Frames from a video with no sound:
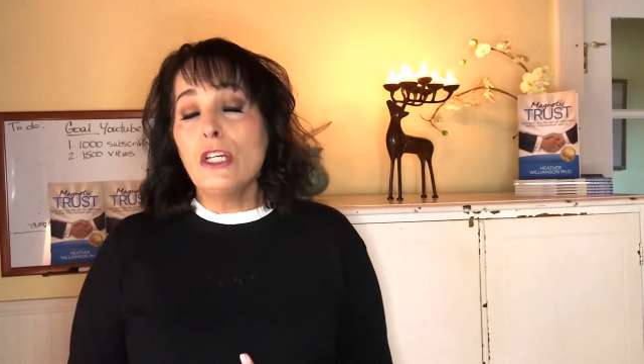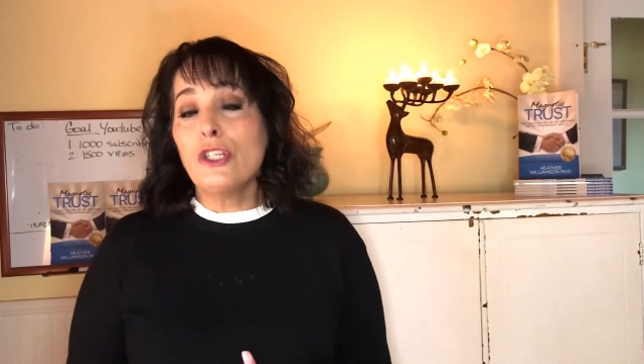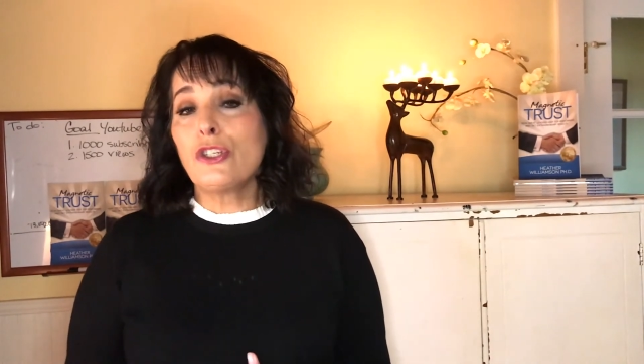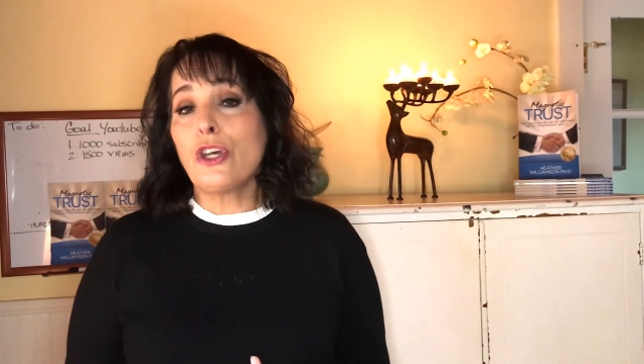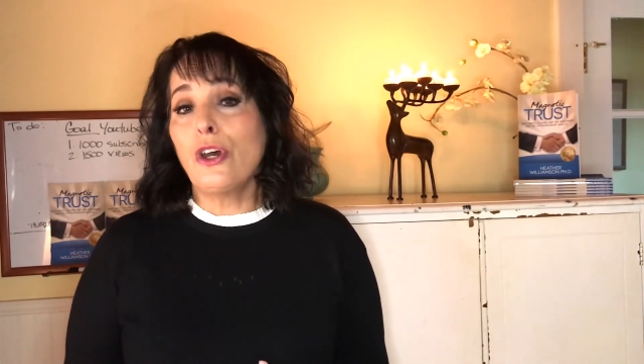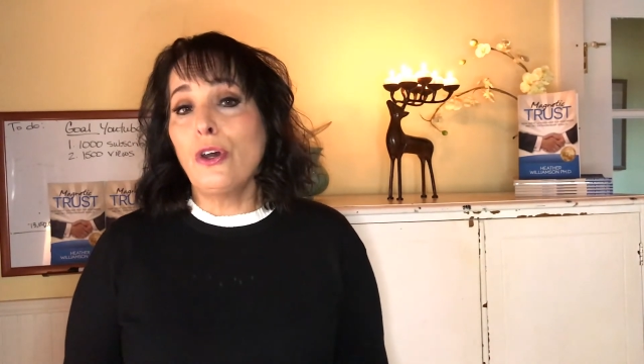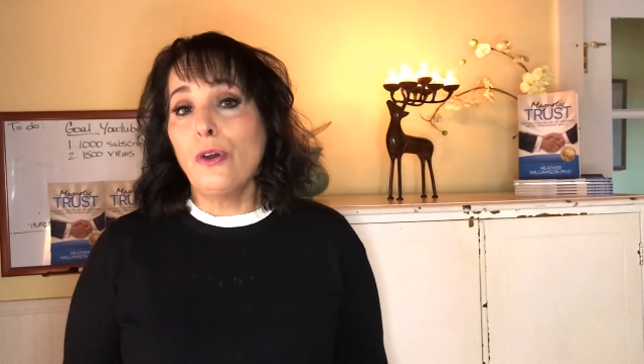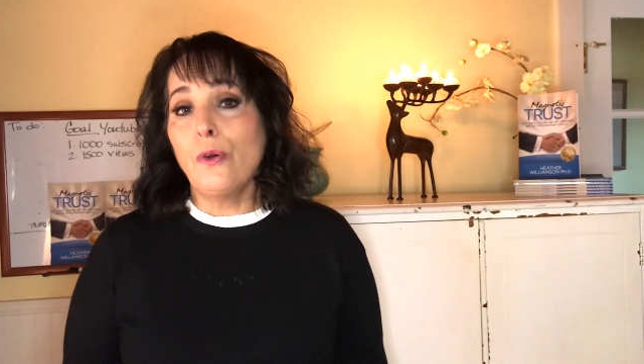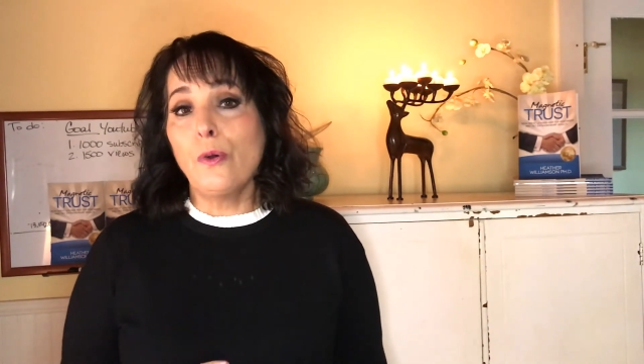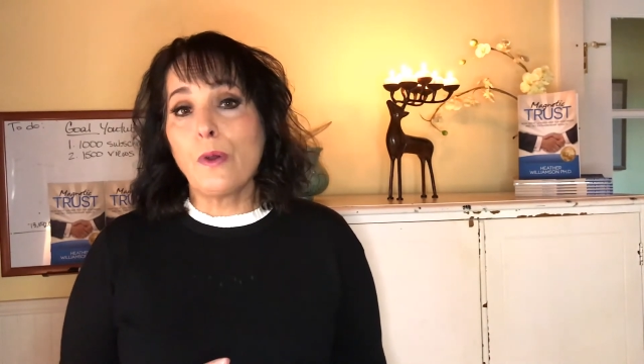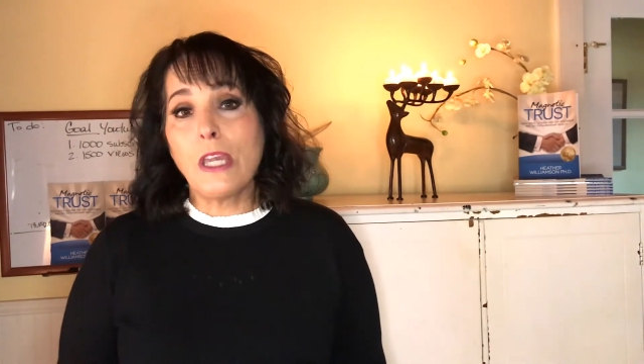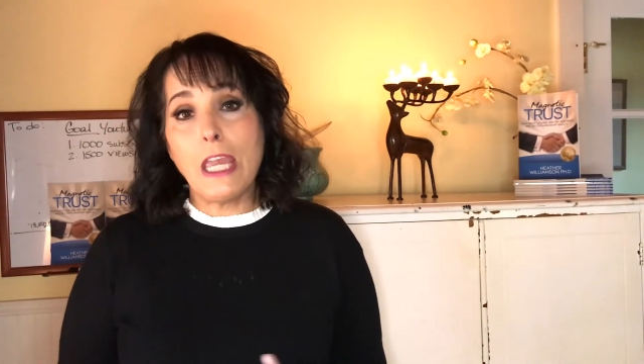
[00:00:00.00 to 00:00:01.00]

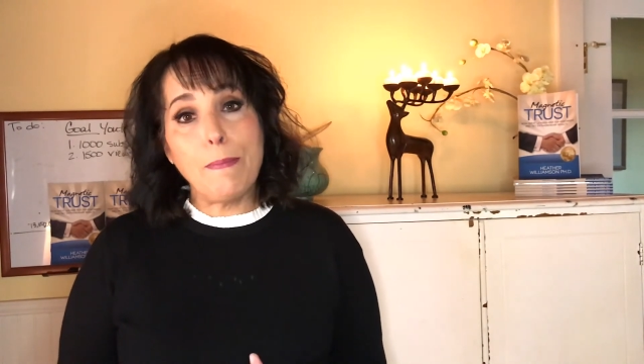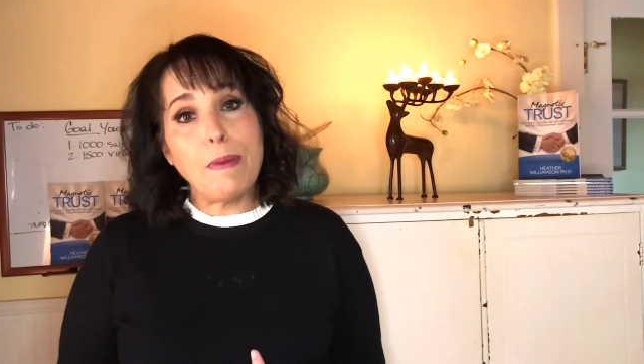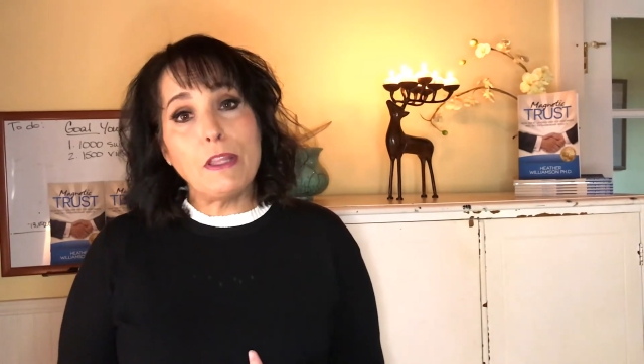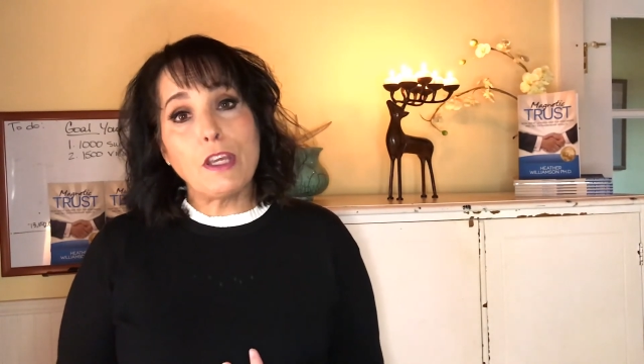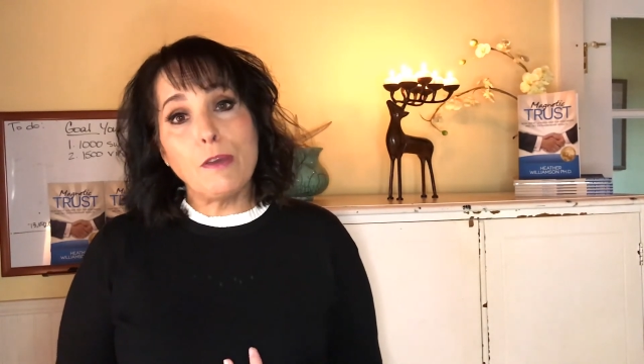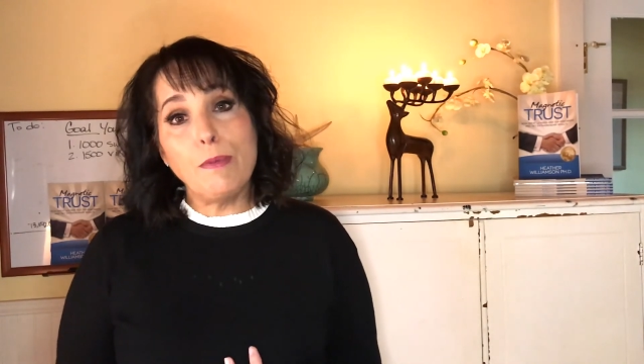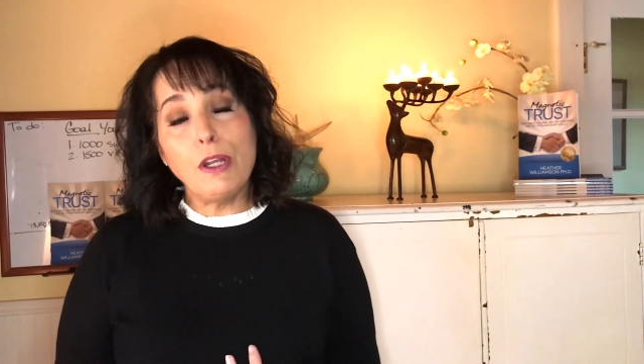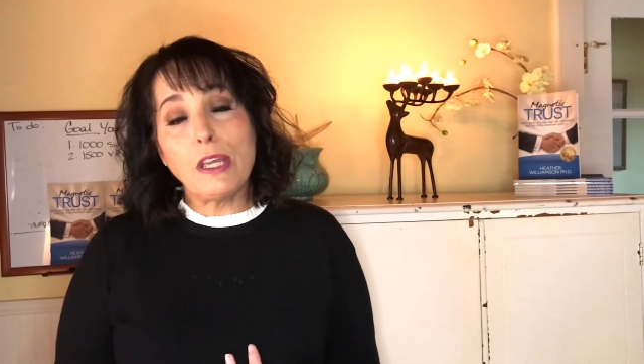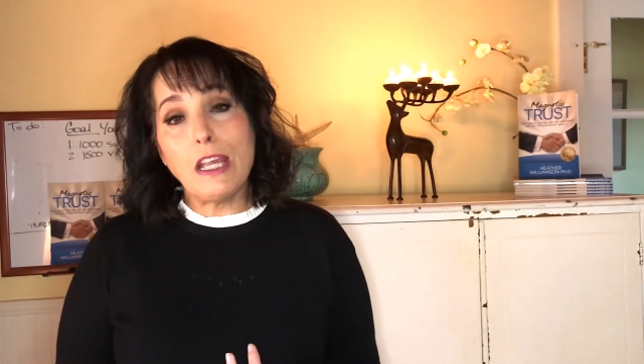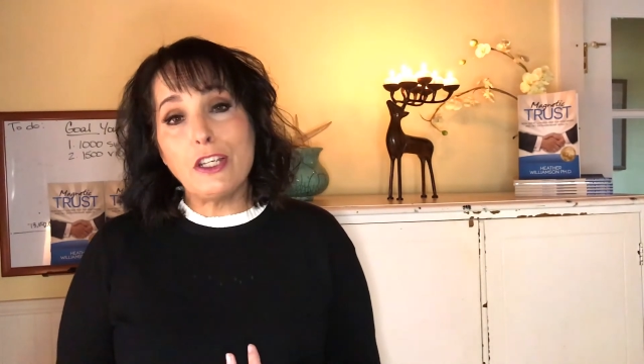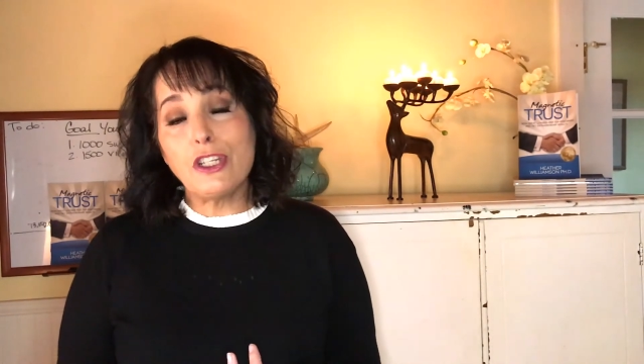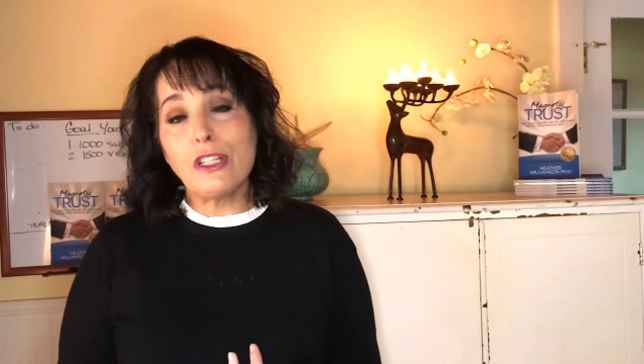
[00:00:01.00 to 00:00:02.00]
So keeping the
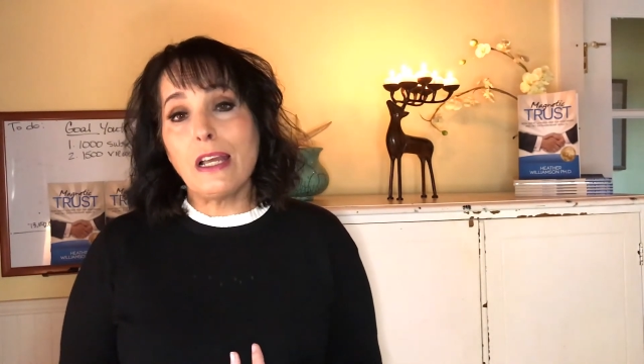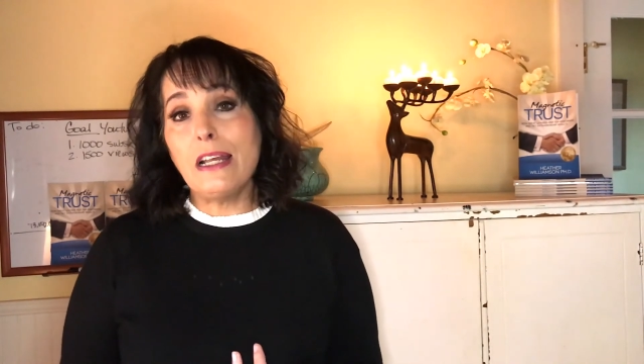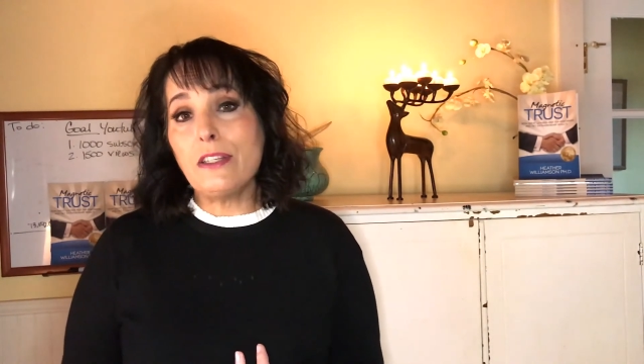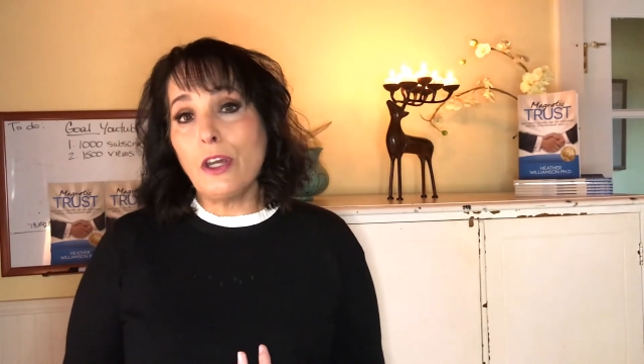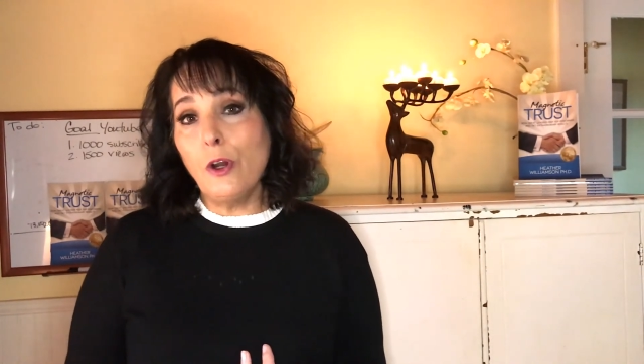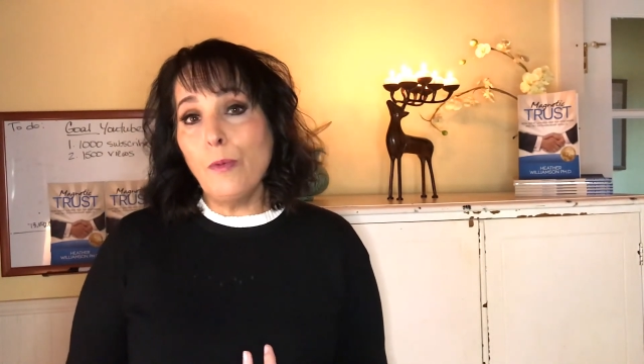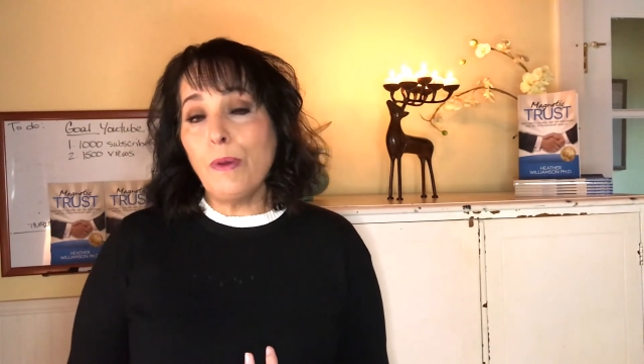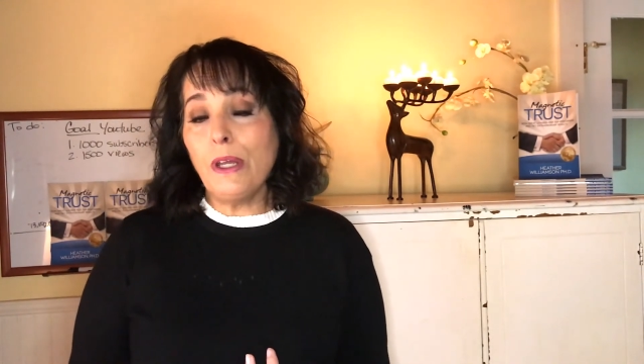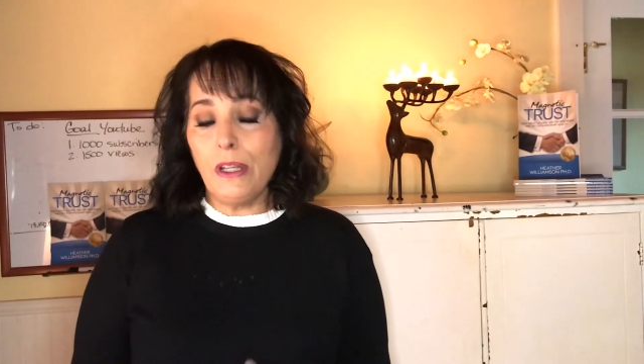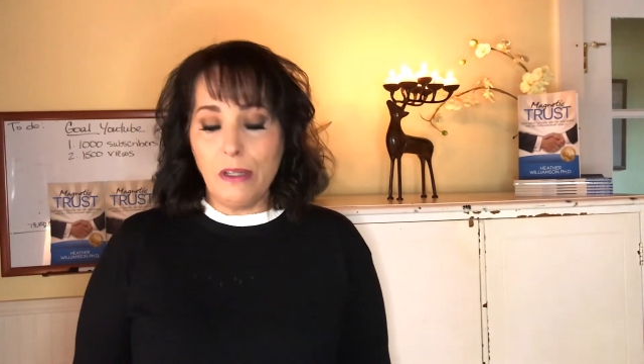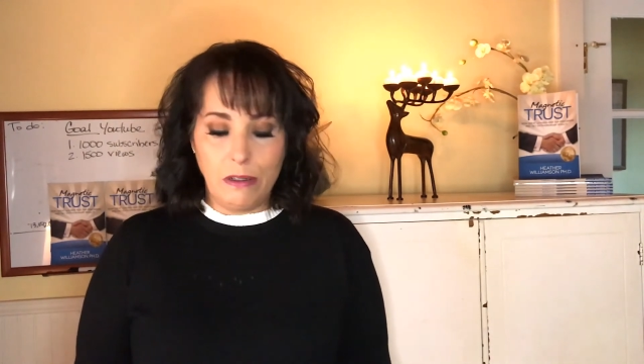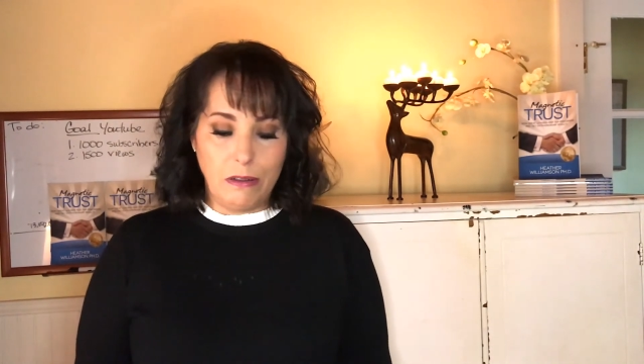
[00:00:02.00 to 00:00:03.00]
communication lines
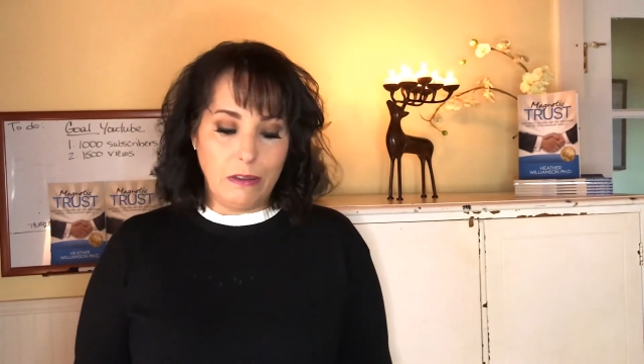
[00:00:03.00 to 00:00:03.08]
open,